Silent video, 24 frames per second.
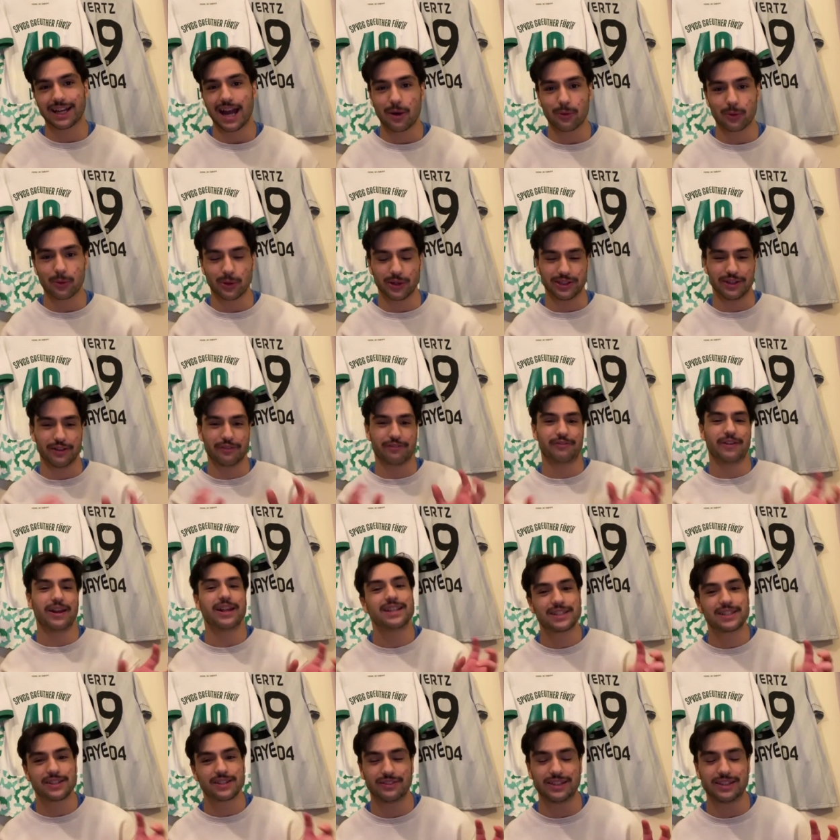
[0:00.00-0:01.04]
our
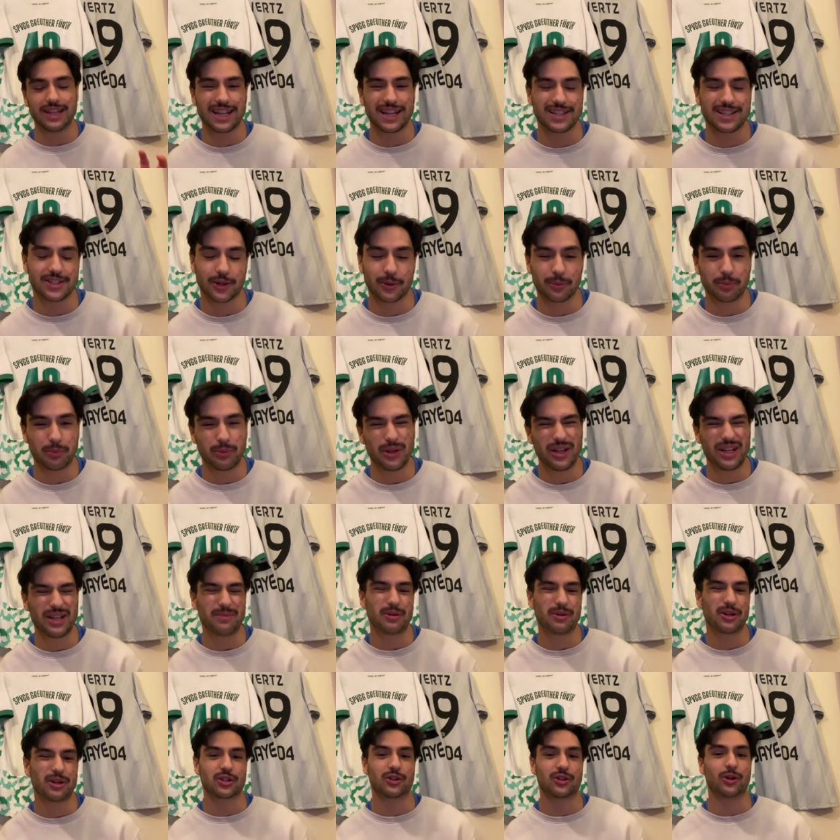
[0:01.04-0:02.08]
defensive days are pretty
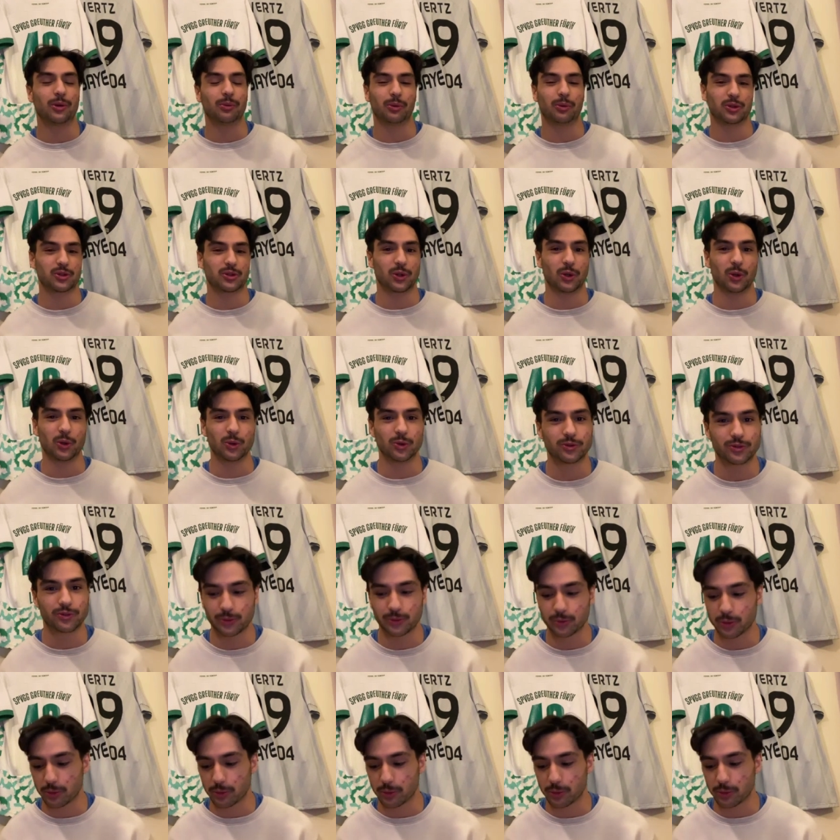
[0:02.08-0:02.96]
much almost over.